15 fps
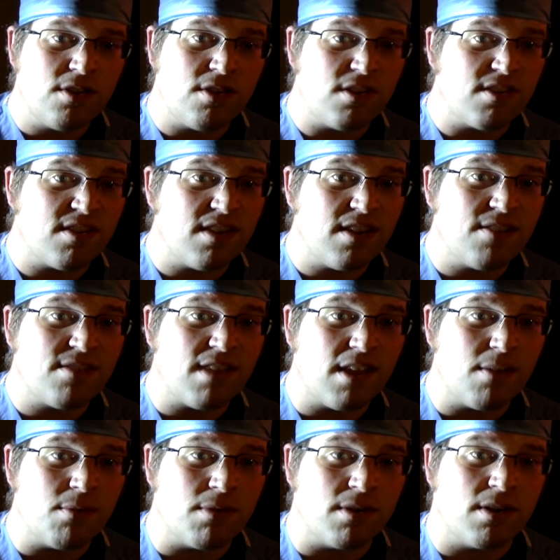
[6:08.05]
to see if
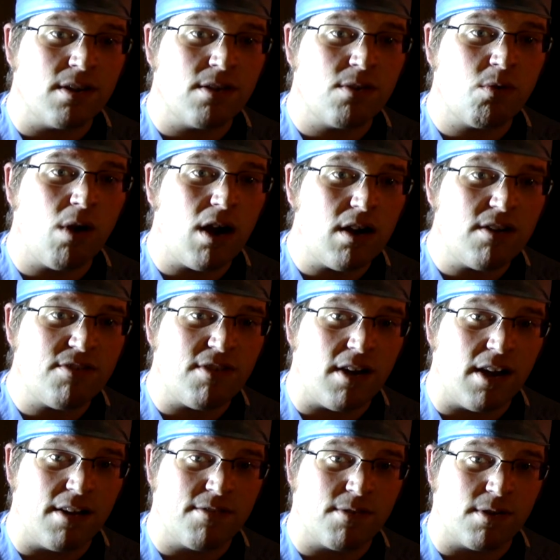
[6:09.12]
they would
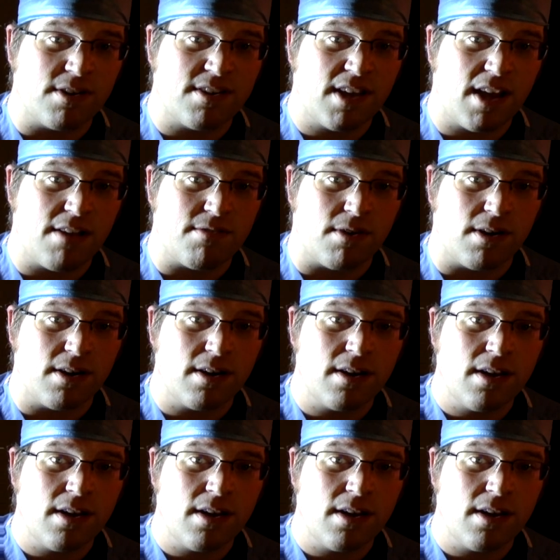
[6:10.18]
qualify for a TAVR.